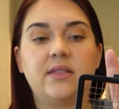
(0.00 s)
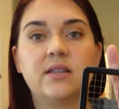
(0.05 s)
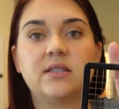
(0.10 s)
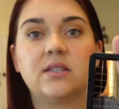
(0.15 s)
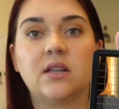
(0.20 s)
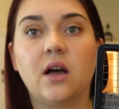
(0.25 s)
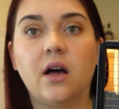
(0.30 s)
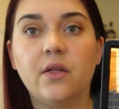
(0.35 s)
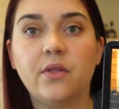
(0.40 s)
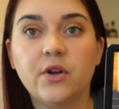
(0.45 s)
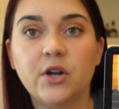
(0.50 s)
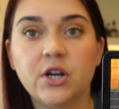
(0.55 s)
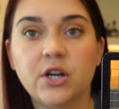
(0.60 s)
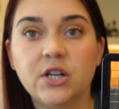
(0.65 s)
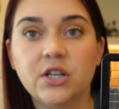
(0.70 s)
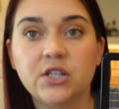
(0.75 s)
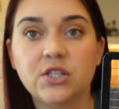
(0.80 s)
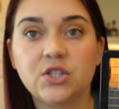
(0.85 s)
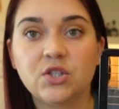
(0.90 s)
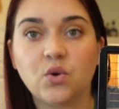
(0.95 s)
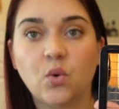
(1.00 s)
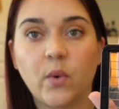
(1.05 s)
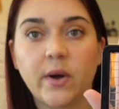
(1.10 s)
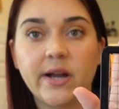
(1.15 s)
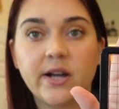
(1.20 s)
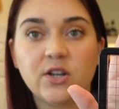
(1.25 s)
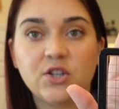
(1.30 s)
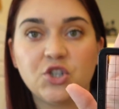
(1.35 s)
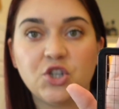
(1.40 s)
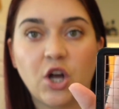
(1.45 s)
this other
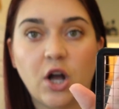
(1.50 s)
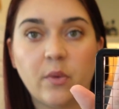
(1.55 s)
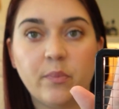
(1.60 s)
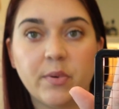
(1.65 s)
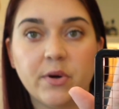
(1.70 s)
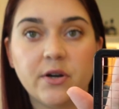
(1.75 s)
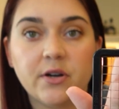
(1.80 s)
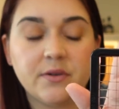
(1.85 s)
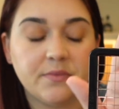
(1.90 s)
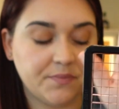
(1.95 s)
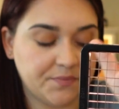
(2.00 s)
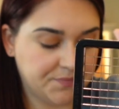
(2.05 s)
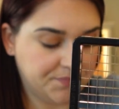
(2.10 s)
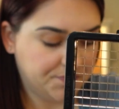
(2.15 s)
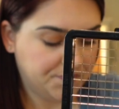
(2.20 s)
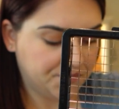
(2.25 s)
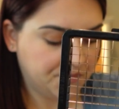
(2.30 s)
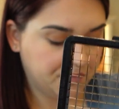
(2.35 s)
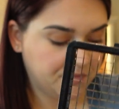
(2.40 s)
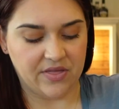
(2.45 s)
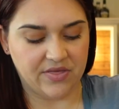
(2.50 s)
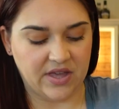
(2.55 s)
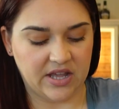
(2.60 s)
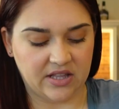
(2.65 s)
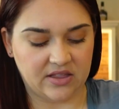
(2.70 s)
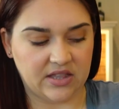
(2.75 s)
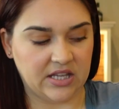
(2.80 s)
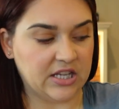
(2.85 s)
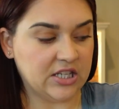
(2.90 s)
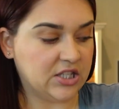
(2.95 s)
square chopper. I
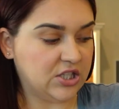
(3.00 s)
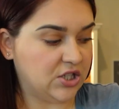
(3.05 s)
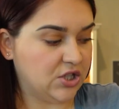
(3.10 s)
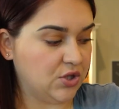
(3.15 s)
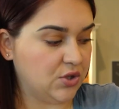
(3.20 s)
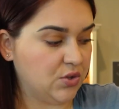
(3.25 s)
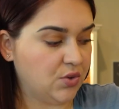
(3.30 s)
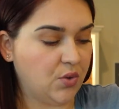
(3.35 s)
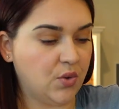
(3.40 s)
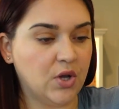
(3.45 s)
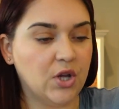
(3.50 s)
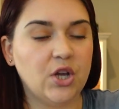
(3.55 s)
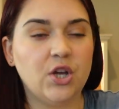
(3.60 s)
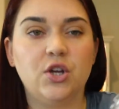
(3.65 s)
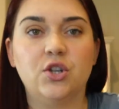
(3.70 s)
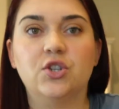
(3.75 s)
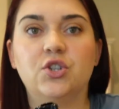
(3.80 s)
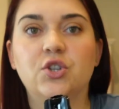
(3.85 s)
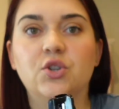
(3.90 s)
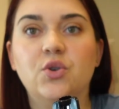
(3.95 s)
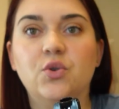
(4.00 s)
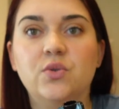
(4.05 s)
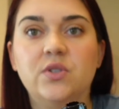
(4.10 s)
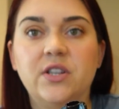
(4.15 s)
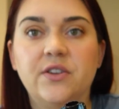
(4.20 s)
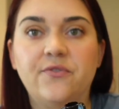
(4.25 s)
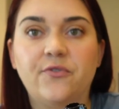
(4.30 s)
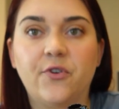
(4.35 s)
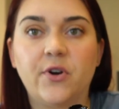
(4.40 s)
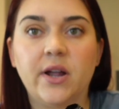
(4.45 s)
think these two do
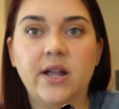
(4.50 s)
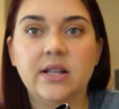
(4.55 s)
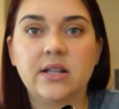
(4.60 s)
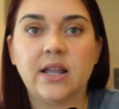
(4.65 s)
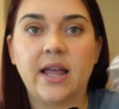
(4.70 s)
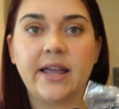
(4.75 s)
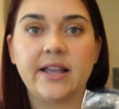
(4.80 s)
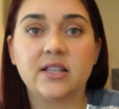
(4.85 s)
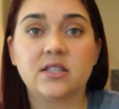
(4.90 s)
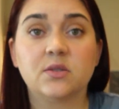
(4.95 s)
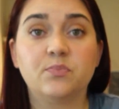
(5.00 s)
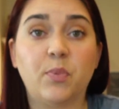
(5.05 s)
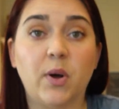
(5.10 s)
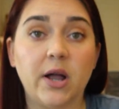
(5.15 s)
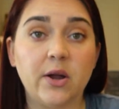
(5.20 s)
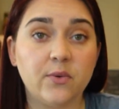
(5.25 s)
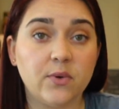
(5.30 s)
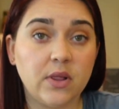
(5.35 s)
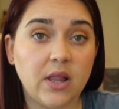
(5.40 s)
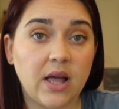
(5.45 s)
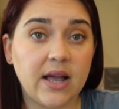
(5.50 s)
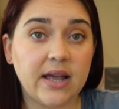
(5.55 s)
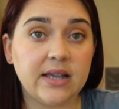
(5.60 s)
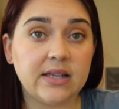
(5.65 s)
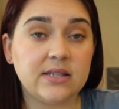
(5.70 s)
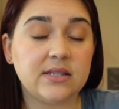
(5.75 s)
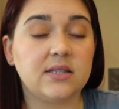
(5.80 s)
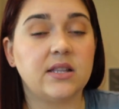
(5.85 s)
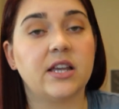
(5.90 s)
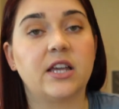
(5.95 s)
different like
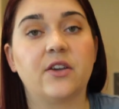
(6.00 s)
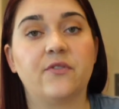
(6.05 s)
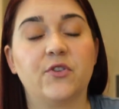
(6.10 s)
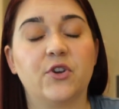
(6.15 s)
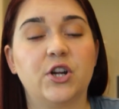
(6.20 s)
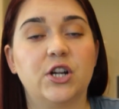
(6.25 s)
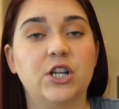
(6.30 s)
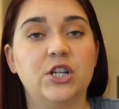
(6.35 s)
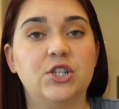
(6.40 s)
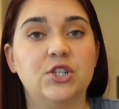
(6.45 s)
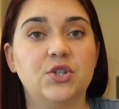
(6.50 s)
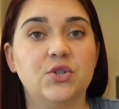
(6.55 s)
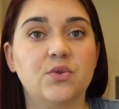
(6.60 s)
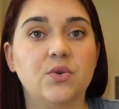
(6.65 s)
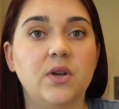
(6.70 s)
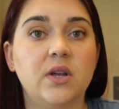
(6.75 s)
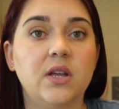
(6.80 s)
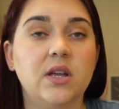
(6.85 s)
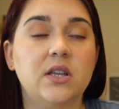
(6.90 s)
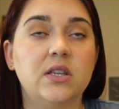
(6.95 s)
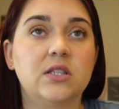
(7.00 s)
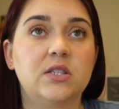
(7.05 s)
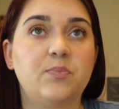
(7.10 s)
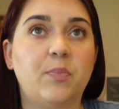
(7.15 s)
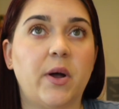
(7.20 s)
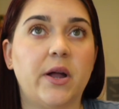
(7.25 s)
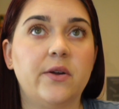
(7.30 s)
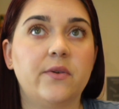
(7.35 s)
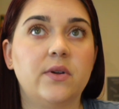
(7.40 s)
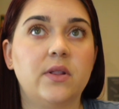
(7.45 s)
spiralized, like if you're gonna do
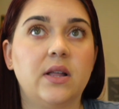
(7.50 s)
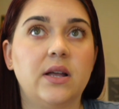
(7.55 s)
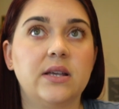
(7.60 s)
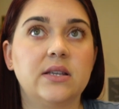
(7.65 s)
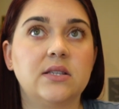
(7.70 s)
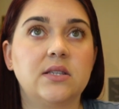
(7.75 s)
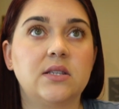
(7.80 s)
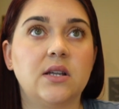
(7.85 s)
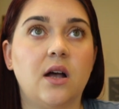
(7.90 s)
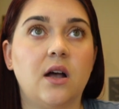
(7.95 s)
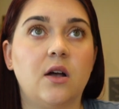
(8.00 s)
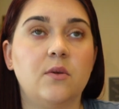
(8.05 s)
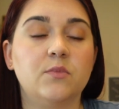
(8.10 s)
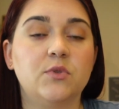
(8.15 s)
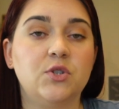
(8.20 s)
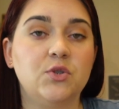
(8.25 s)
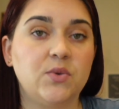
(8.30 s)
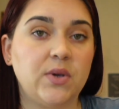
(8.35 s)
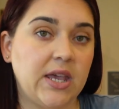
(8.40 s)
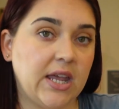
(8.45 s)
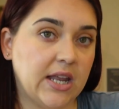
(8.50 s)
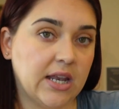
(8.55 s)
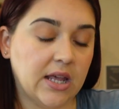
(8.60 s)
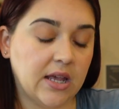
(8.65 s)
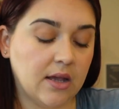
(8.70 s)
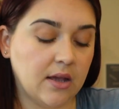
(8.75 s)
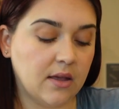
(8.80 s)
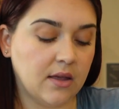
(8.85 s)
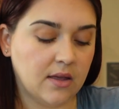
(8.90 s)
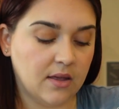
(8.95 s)
spiralized
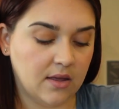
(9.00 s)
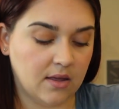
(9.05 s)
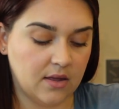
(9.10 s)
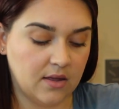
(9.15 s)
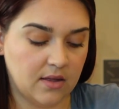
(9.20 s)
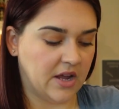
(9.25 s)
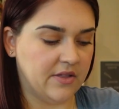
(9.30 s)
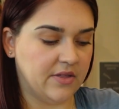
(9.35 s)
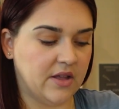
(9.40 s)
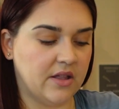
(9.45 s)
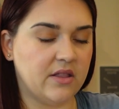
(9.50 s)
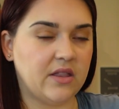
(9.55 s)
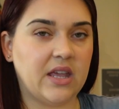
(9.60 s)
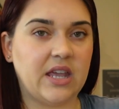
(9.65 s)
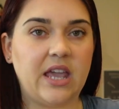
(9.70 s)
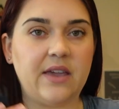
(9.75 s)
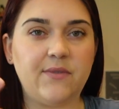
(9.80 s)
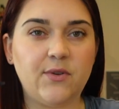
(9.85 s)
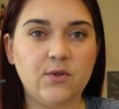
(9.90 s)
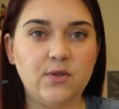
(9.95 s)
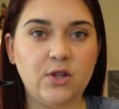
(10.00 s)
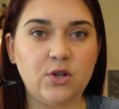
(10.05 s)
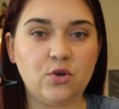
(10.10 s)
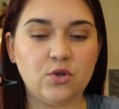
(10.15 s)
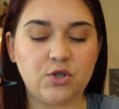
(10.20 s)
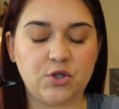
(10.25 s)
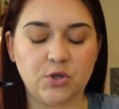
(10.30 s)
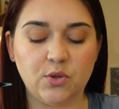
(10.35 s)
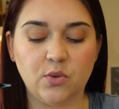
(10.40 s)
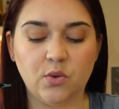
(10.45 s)
zucchini. And then they give you little
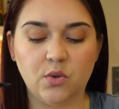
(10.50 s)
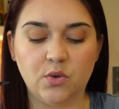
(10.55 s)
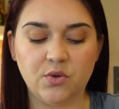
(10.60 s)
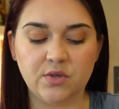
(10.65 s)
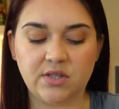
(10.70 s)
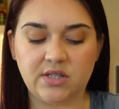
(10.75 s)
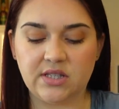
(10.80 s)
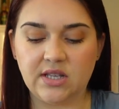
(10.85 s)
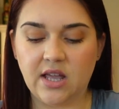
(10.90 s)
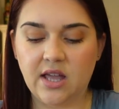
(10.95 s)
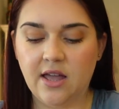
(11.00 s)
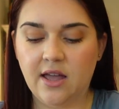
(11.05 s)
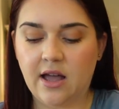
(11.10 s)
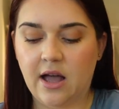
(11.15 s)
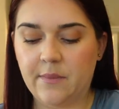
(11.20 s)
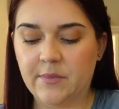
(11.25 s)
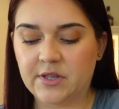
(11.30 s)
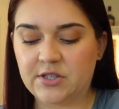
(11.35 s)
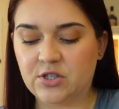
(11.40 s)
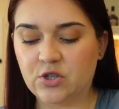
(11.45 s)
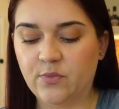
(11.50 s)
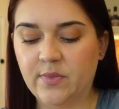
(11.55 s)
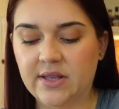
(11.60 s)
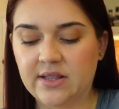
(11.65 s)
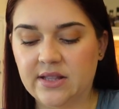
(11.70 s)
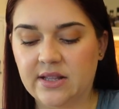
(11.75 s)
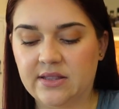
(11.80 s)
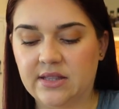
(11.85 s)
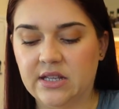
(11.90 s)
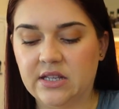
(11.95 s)
tools. I'm assuming
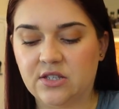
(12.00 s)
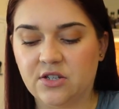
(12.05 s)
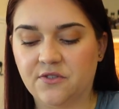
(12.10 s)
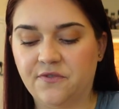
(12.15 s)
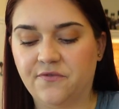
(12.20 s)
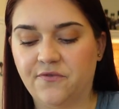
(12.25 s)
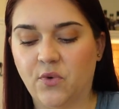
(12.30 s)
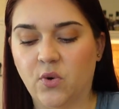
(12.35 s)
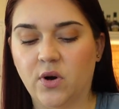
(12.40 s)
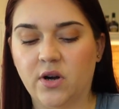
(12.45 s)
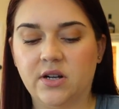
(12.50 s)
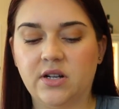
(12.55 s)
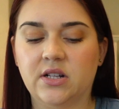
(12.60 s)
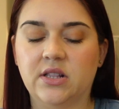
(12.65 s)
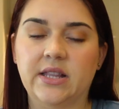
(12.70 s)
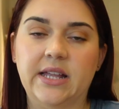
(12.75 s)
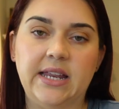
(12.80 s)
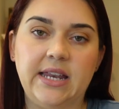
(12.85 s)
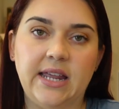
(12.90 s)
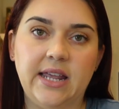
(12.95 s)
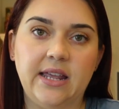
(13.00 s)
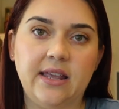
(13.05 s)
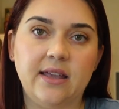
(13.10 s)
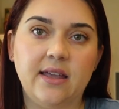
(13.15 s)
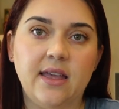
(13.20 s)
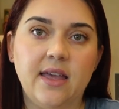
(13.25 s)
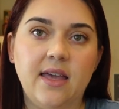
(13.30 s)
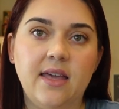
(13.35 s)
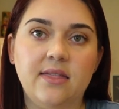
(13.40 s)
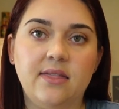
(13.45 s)
that these are for cleaning
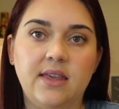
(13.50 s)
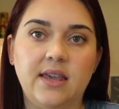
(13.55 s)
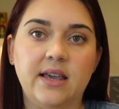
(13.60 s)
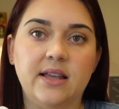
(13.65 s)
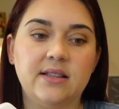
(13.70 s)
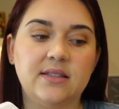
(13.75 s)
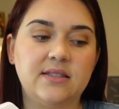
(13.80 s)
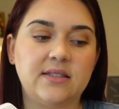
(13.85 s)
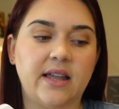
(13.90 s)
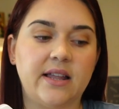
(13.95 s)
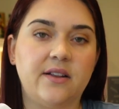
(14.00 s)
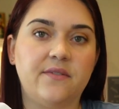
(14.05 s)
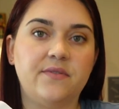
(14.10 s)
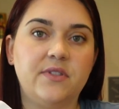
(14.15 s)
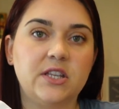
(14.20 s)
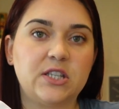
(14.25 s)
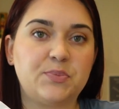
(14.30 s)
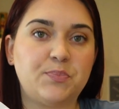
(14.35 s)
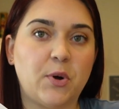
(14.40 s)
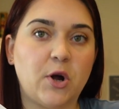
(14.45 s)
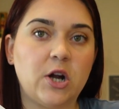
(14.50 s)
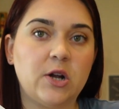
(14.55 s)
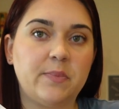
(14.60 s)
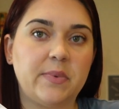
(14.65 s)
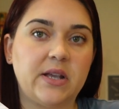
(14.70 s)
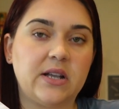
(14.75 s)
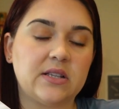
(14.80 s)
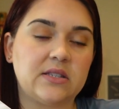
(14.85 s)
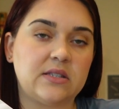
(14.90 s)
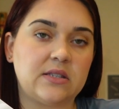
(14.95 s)
the inside of this part
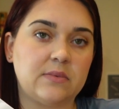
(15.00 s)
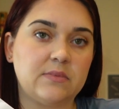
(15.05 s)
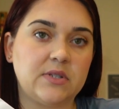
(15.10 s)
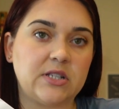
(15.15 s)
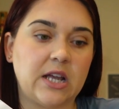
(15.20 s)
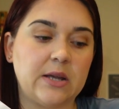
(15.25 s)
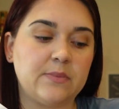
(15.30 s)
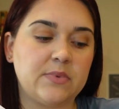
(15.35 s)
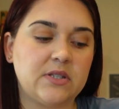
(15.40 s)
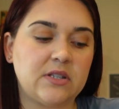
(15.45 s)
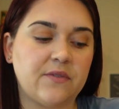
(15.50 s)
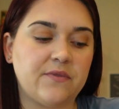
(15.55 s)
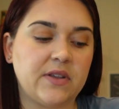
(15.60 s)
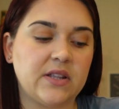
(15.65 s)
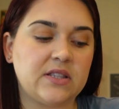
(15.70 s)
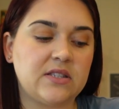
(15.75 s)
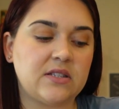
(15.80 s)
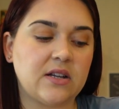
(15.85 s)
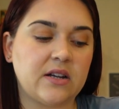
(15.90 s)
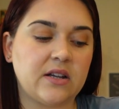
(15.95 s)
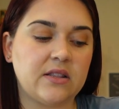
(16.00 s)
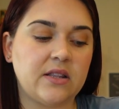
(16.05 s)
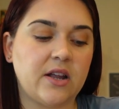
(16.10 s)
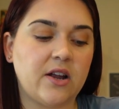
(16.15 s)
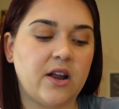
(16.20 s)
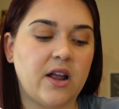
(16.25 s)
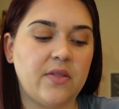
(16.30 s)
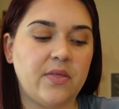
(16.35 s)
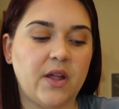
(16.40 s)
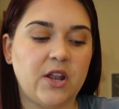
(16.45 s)
because sometimes stuff gets stuck in
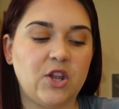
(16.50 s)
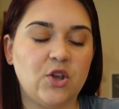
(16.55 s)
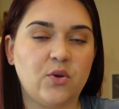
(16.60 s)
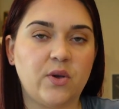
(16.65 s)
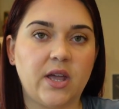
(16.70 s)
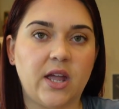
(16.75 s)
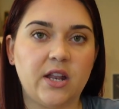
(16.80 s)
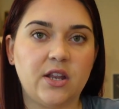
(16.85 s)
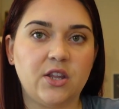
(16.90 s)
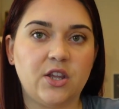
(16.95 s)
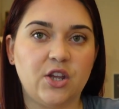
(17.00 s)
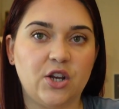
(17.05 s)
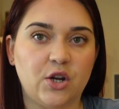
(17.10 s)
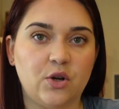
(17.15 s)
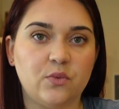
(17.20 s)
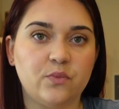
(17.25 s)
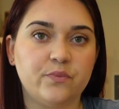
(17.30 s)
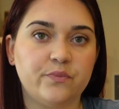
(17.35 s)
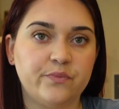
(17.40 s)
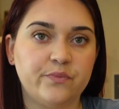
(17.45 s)
there and then you can, you know,